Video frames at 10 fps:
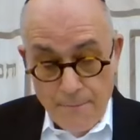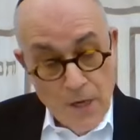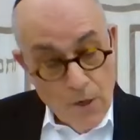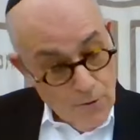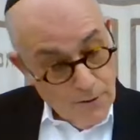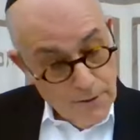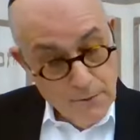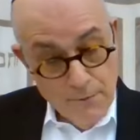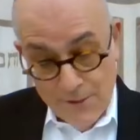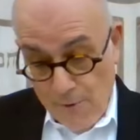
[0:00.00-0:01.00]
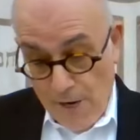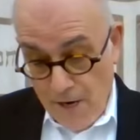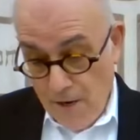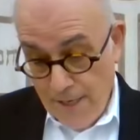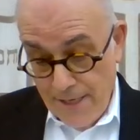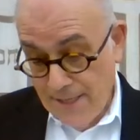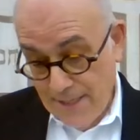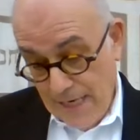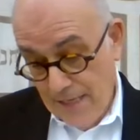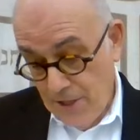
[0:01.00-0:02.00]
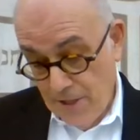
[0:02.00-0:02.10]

because what's riding on it is not